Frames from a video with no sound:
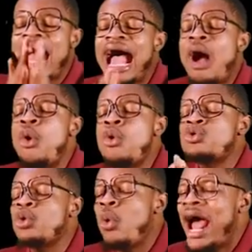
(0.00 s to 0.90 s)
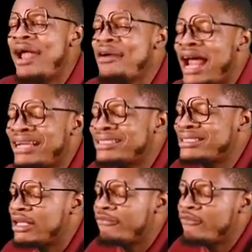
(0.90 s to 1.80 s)
How do I write
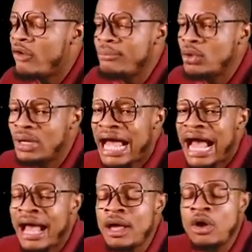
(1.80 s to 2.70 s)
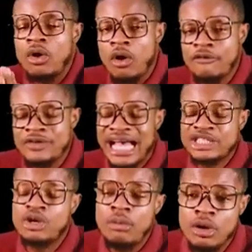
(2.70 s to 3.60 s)
the formula of
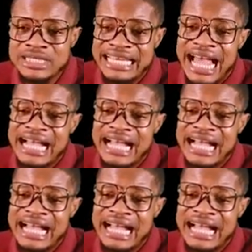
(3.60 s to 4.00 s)
calcium oxide?